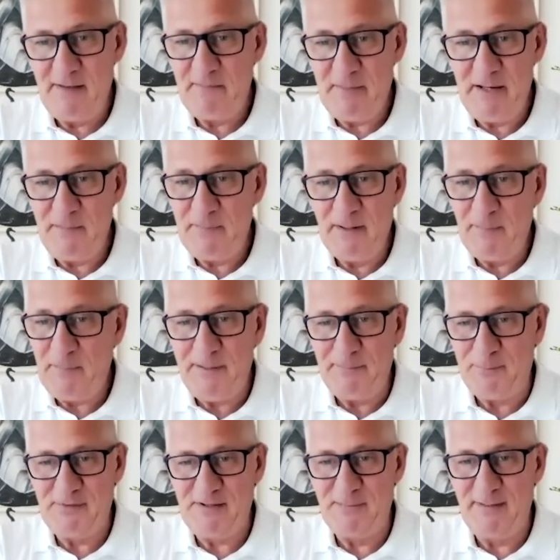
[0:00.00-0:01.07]
People are
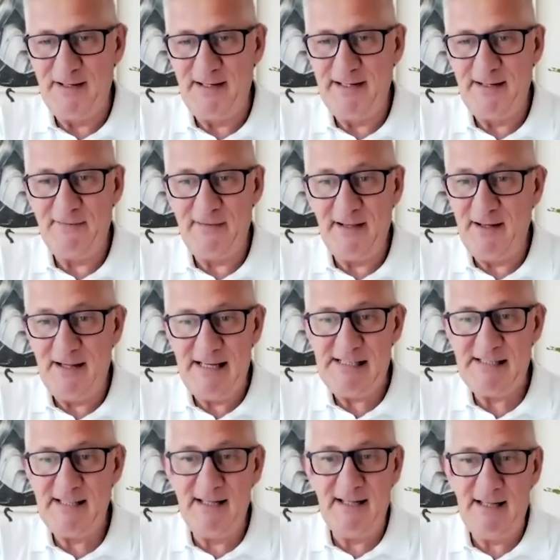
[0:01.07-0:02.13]
people to me, and if they're
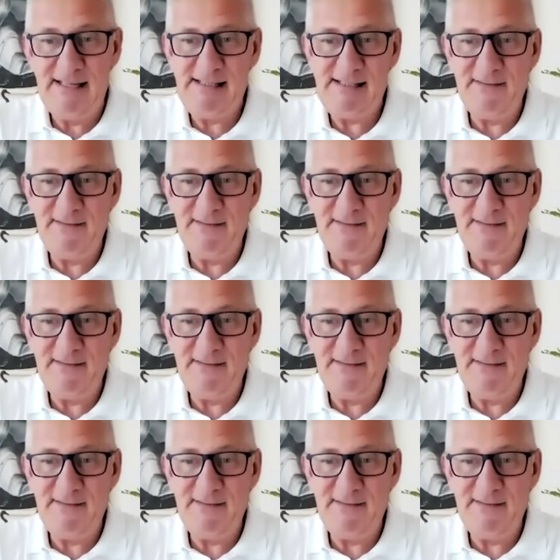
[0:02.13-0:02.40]
nice, they're nice.